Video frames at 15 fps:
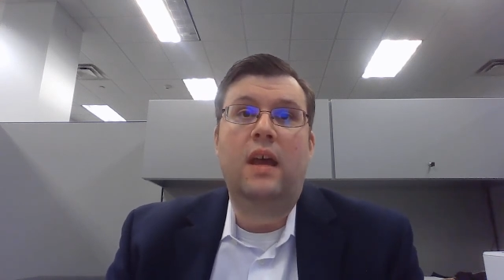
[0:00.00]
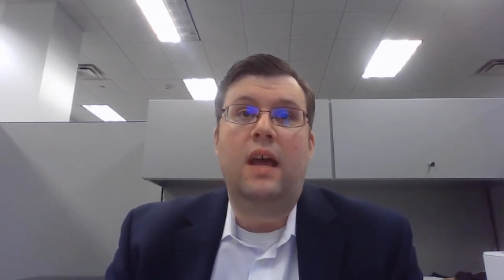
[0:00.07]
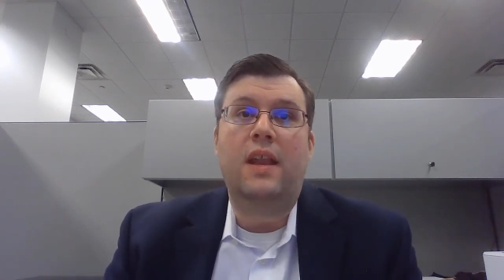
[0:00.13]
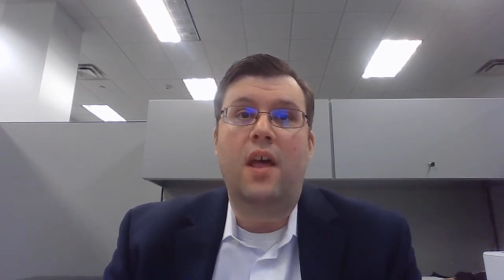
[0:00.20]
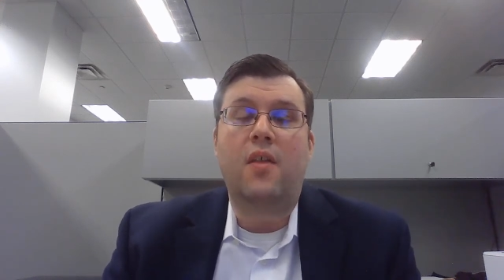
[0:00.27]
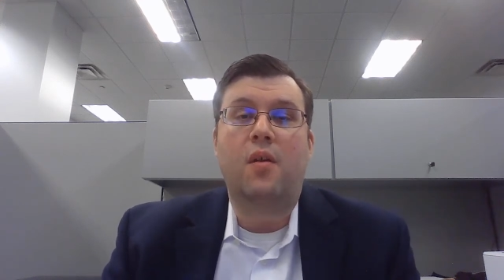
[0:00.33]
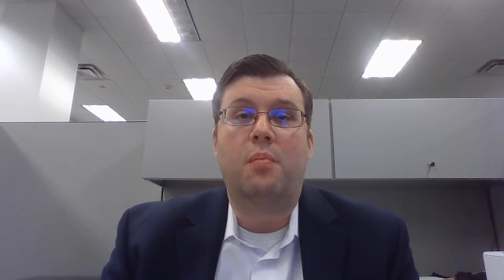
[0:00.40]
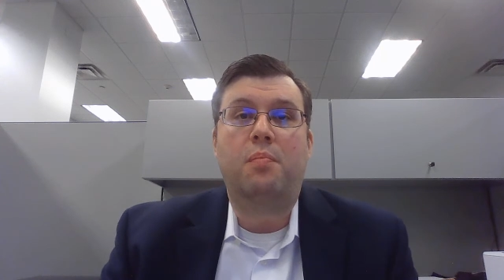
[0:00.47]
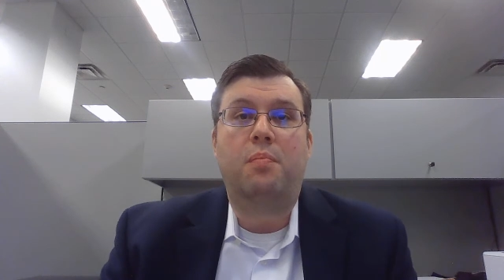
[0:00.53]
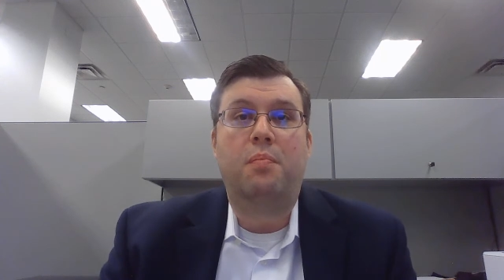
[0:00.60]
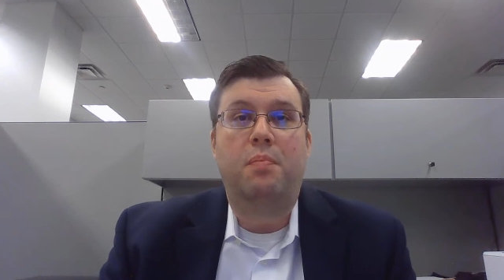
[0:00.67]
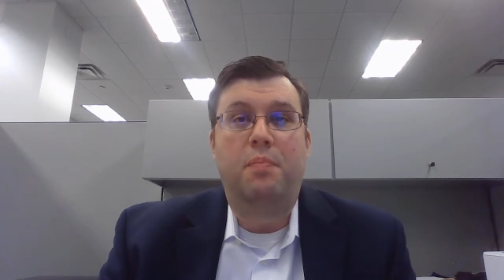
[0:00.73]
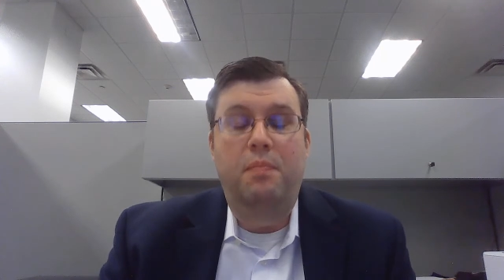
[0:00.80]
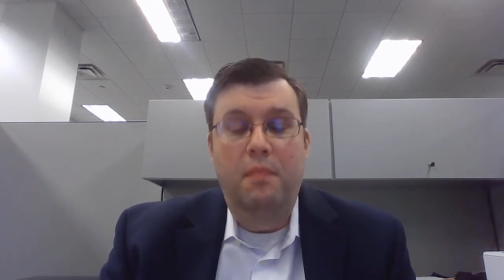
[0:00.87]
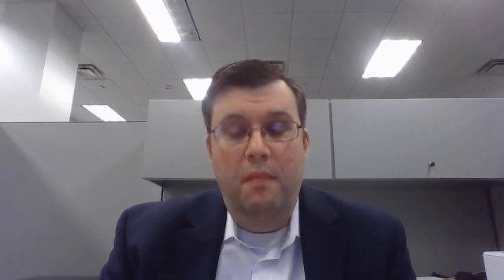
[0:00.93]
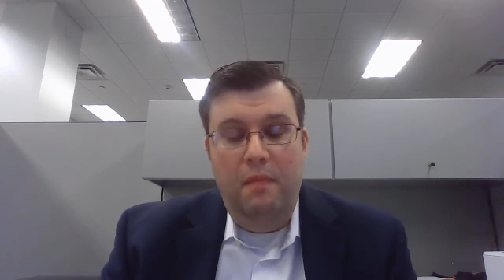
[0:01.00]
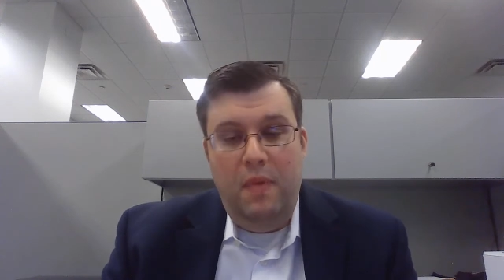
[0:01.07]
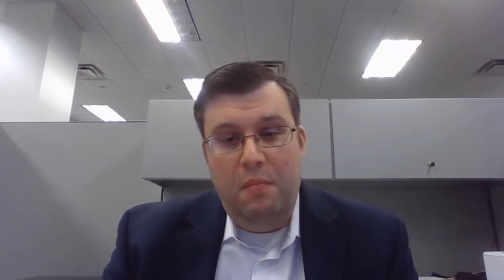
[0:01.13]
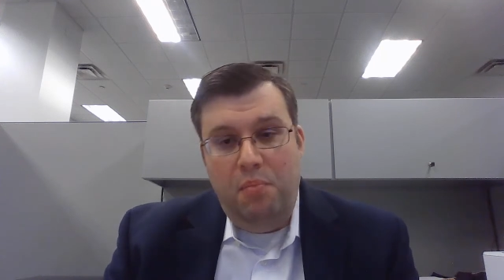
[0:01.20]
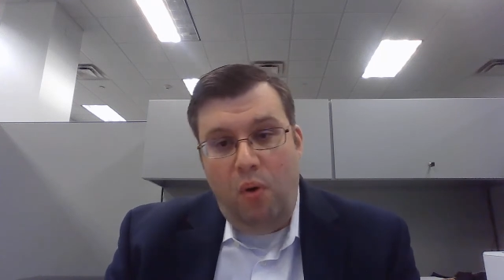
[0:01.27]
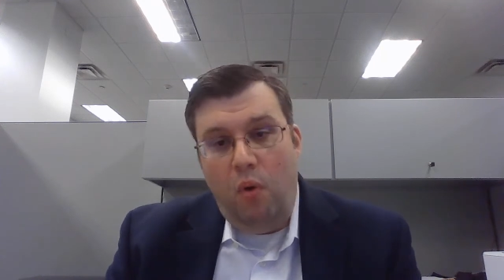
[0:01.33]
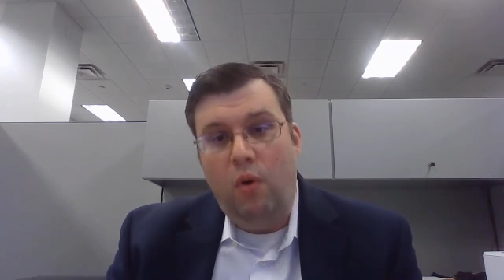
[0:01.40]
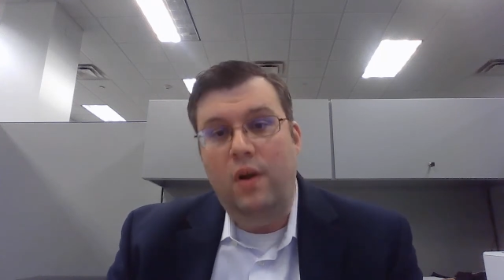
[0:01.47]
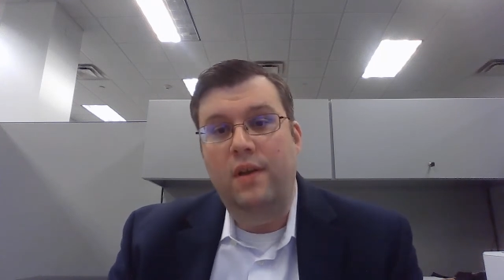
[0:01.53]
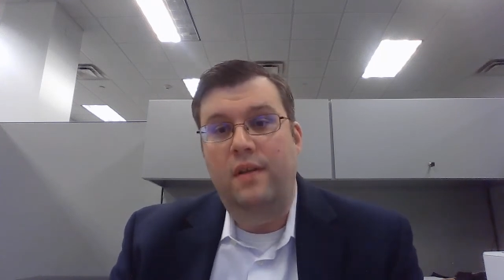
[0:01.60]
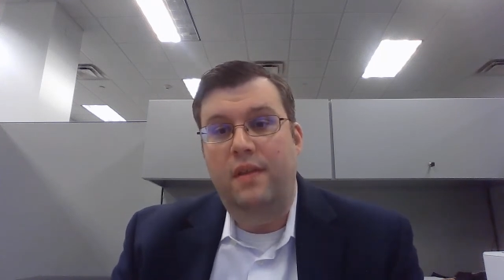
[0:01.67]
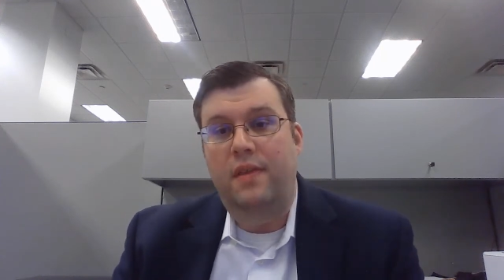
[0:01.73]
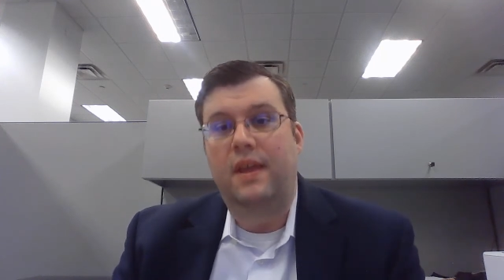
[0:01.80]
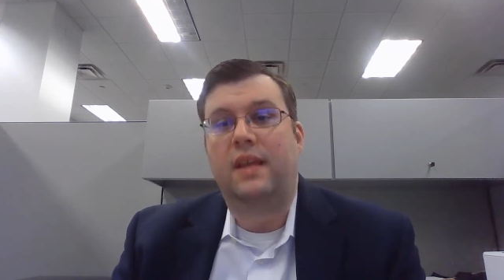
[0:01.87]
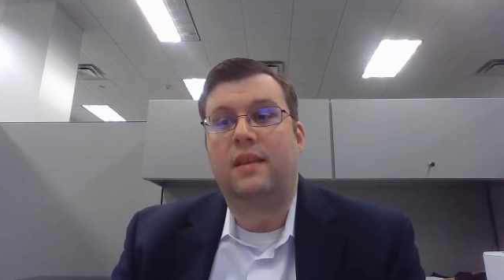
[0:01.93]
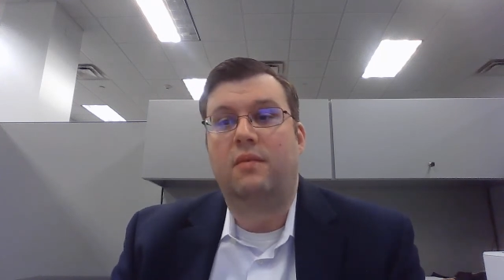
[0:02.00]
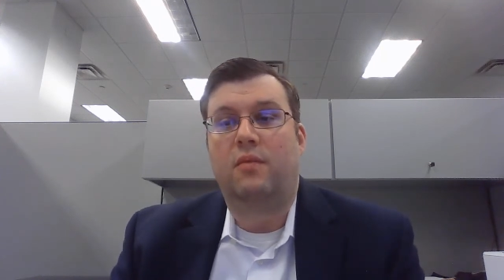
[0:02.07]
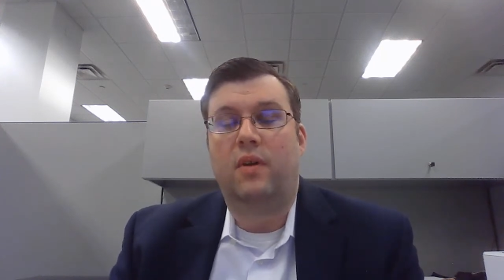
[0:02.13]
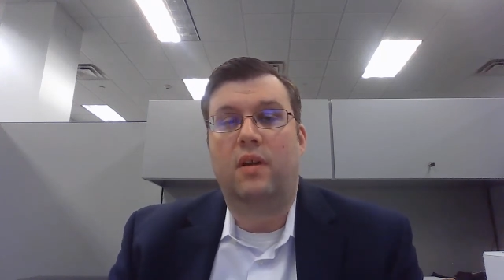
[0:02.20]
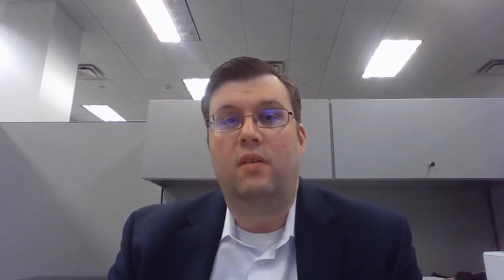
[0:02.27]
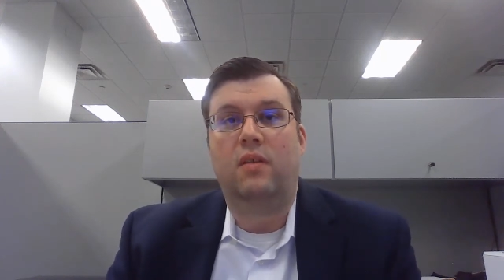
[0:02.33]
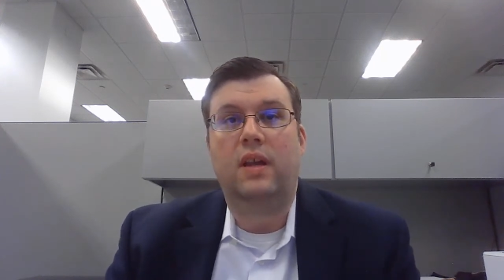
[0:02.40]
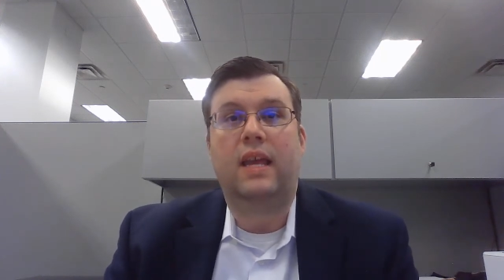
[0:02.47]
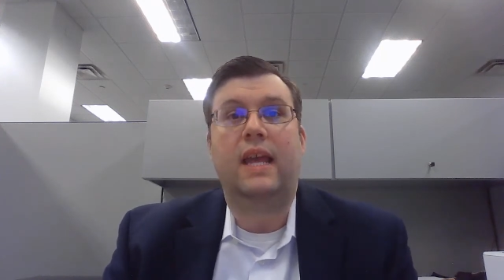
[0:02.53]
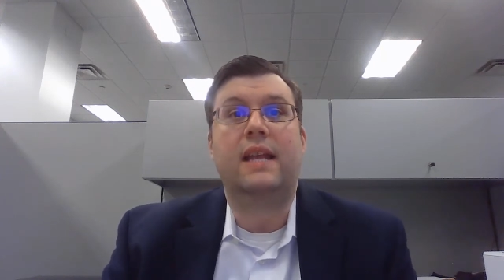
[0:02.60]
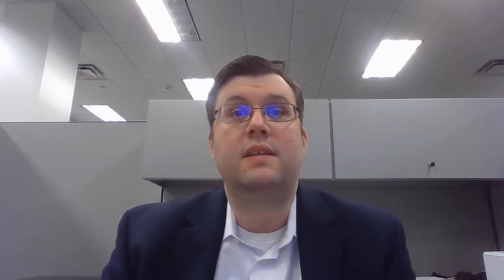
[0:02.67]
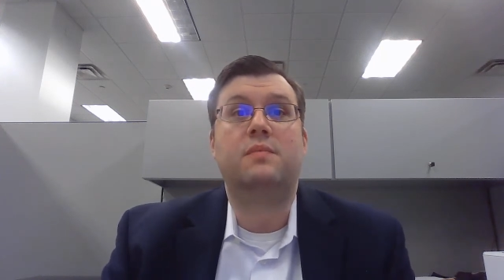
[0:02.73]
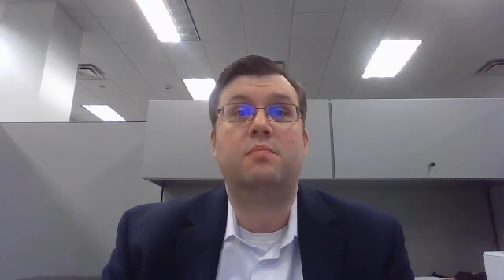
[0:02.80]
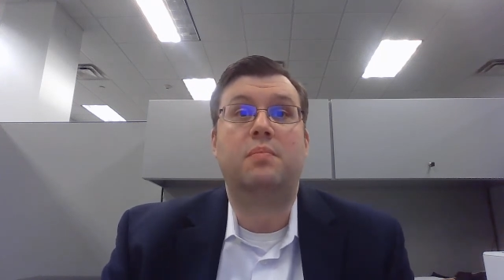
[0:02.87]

Another important thing that we're going to look at is,